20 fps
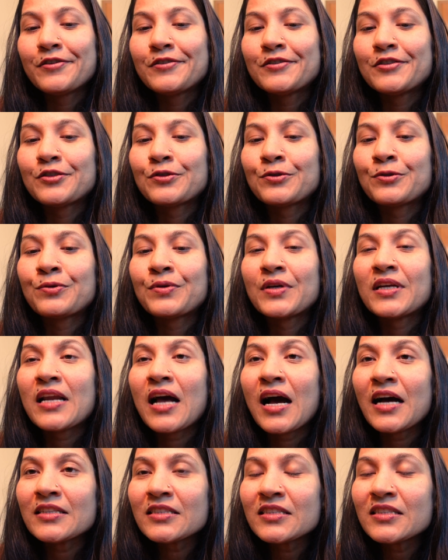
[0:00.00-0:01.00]
So in
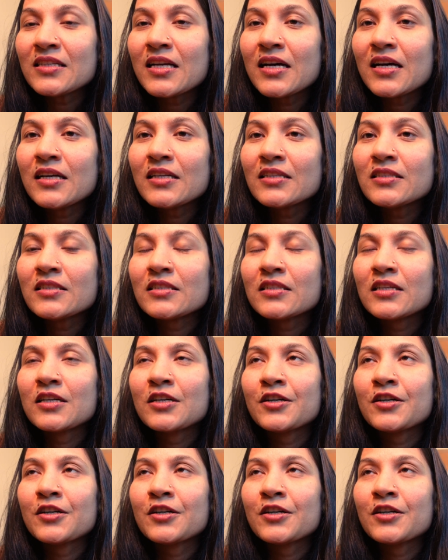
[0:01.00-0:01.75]
asanas,